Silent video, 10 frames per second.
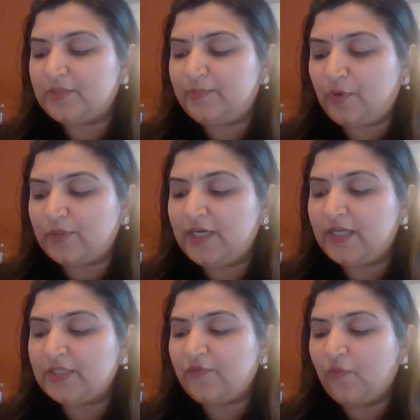
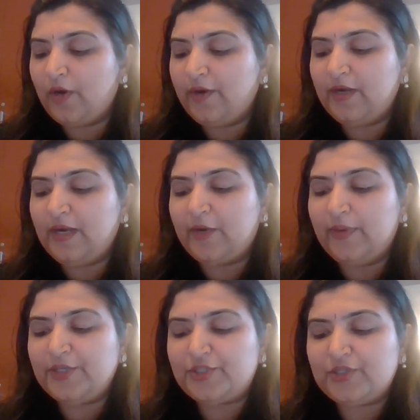proceedings for voluntary
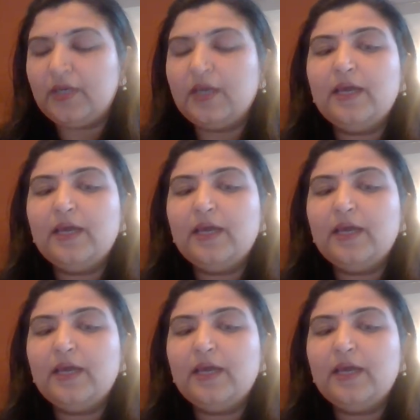liquidation